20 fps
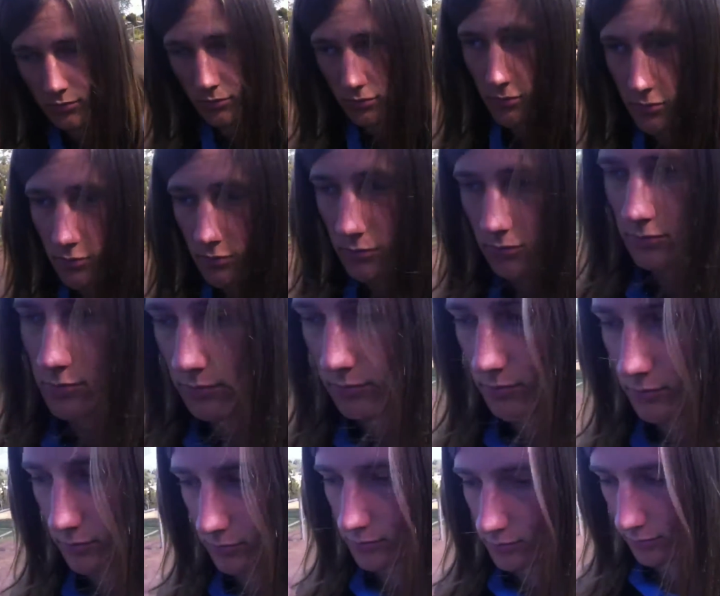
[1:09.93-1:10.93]
Monday, and the word is
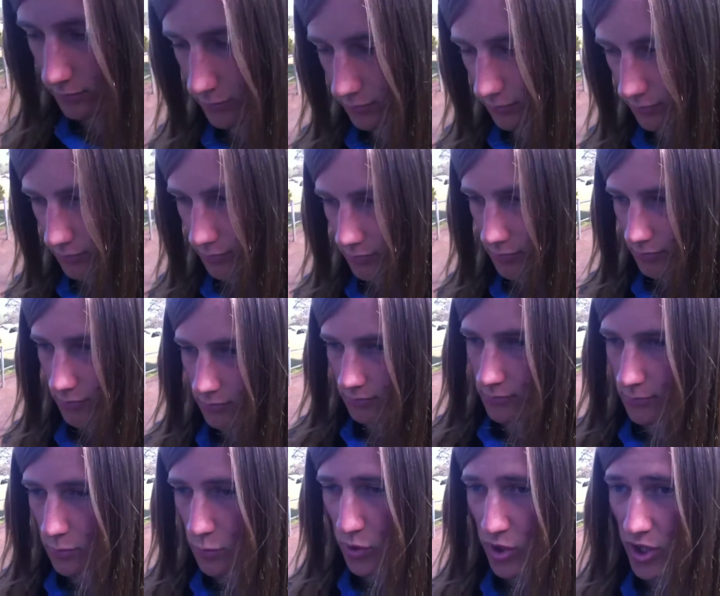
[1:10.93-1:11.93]
tits.
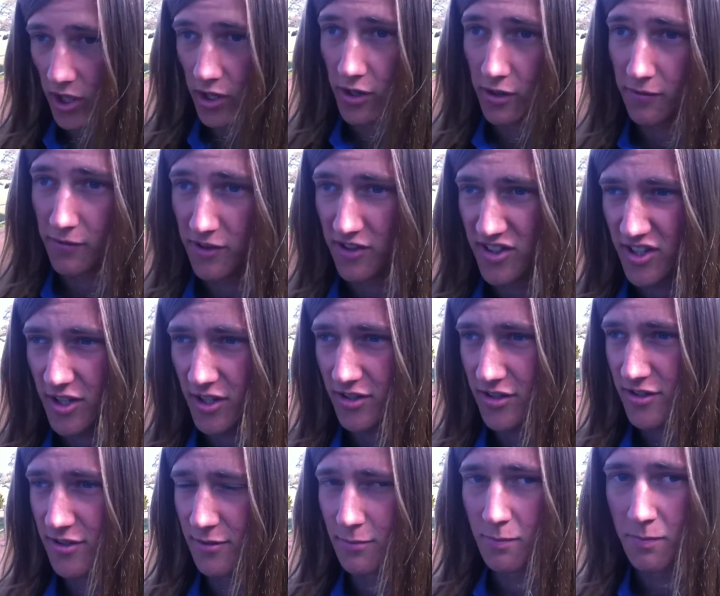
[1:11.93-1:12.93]
Planet of the
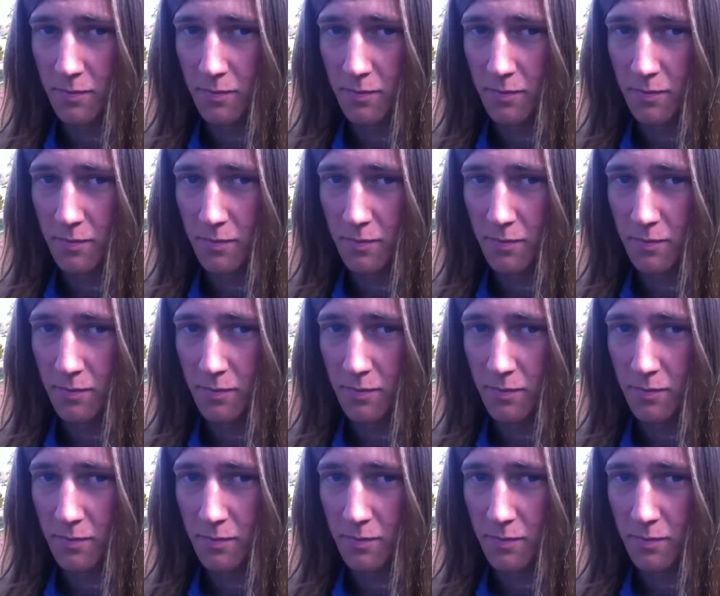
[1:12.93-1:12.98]
Tits.